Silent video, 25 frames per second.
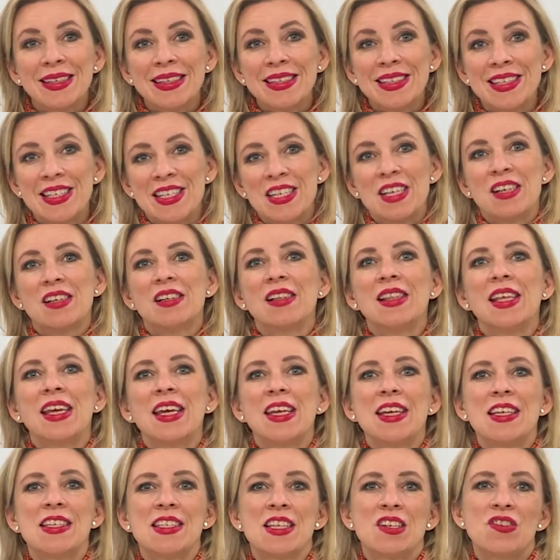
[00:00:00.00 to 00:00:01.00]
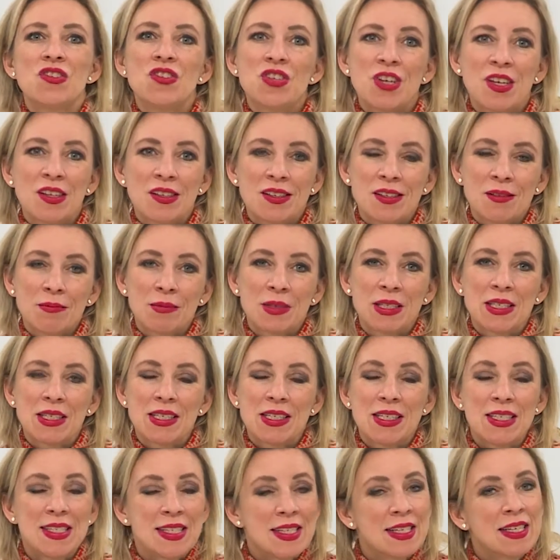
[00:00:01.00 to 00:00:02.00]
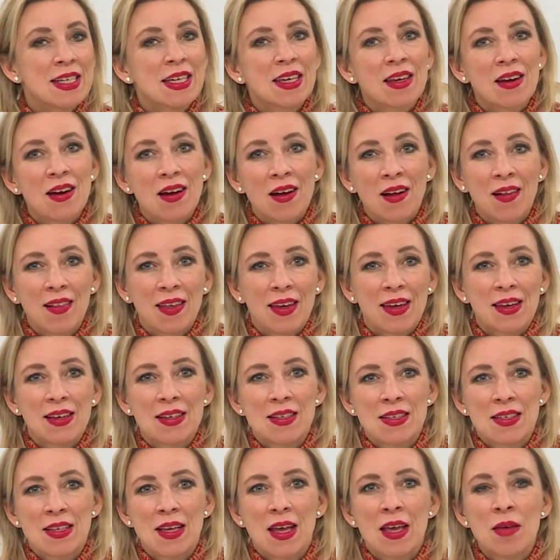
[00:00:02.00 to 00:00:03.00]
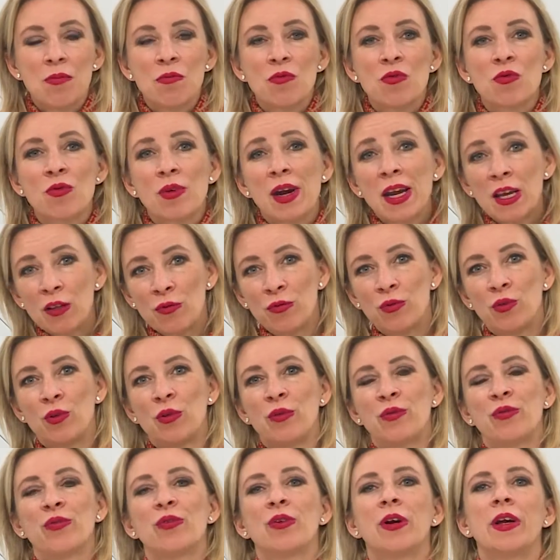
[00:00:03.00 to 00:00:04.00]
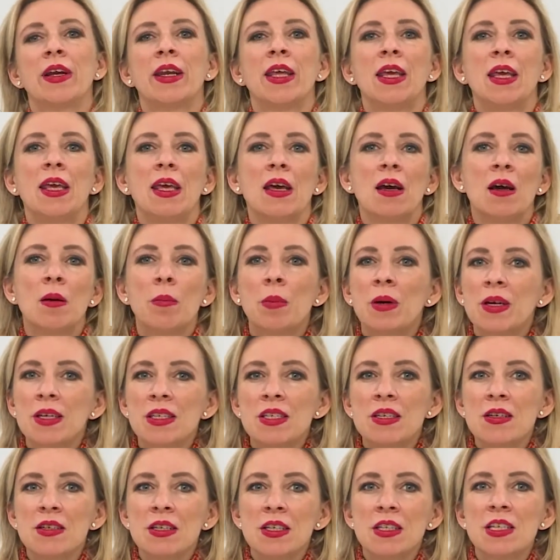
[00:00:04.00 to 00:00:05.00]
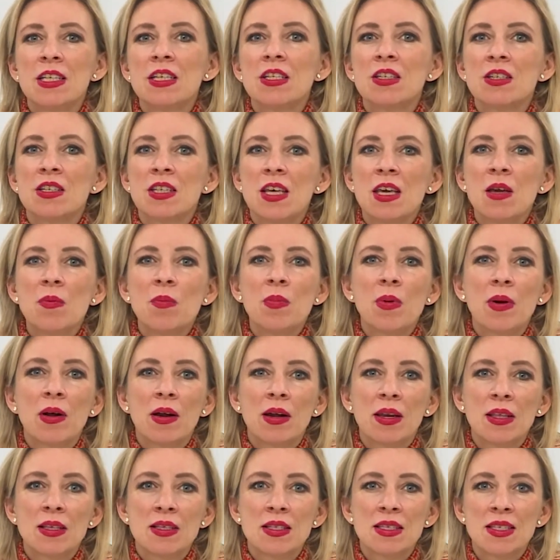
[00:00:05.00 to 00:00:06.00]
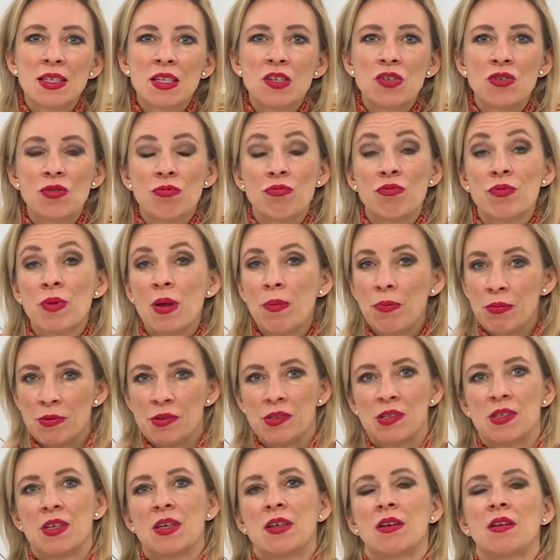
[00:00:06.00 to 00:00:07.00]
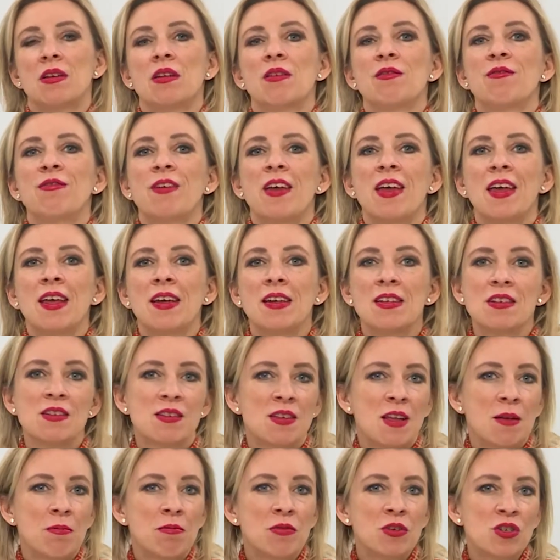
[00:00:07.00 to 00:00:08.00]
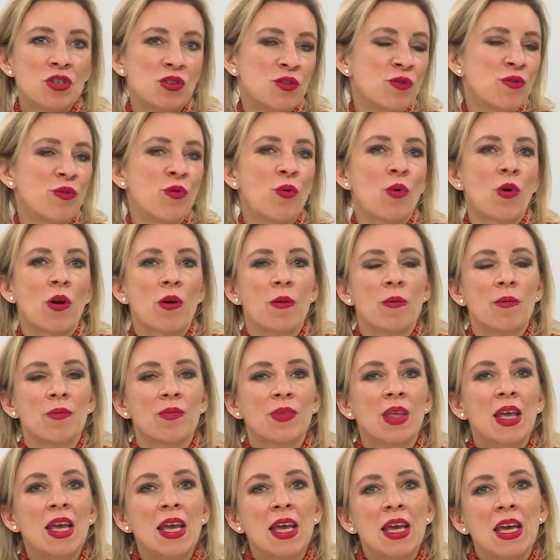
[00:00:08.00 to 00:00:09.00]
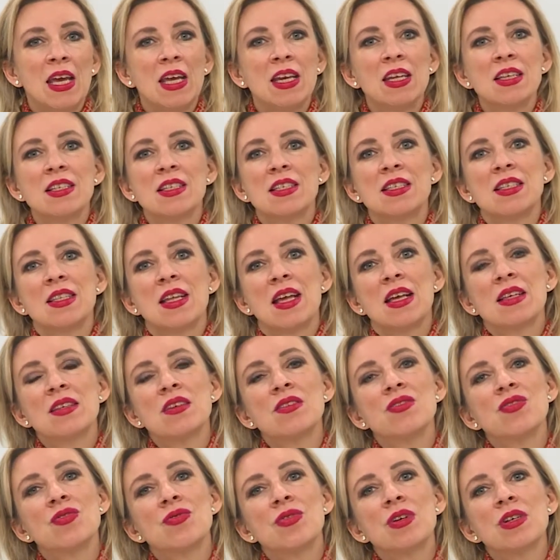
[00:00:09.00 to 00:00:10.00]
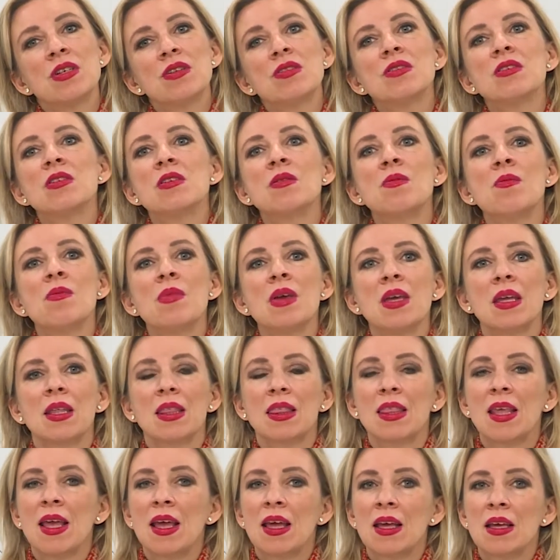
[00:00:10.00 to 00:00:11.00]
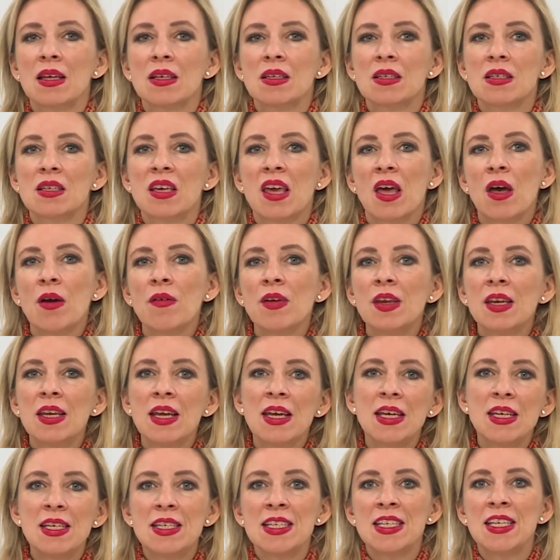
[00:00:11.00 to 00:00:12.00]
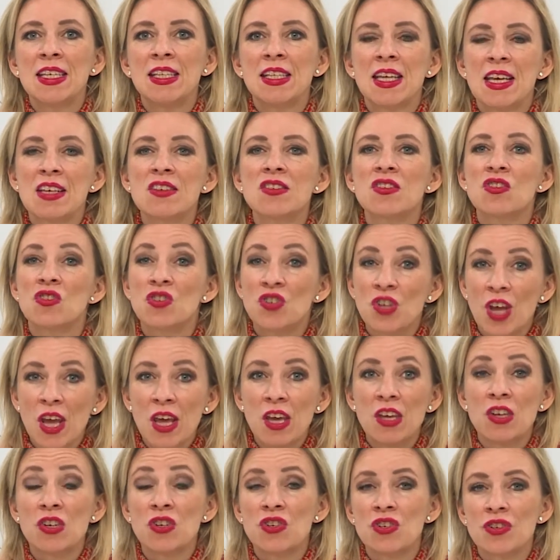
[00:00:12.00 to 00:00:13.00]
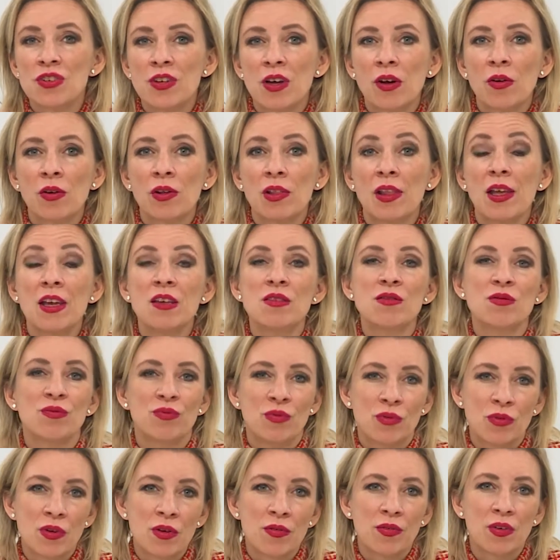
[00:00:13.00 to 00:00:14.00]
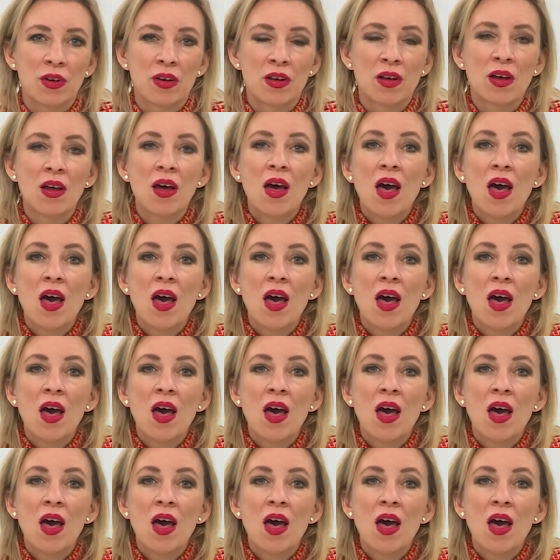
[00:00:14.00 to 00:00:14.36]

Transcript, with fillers: Dear ladies and gentlemen, dear colleagues, I'm grateful for the opportunity to take part in such a representative and established forum. It is necessary to admit that COVID 19 has changed our lives forever.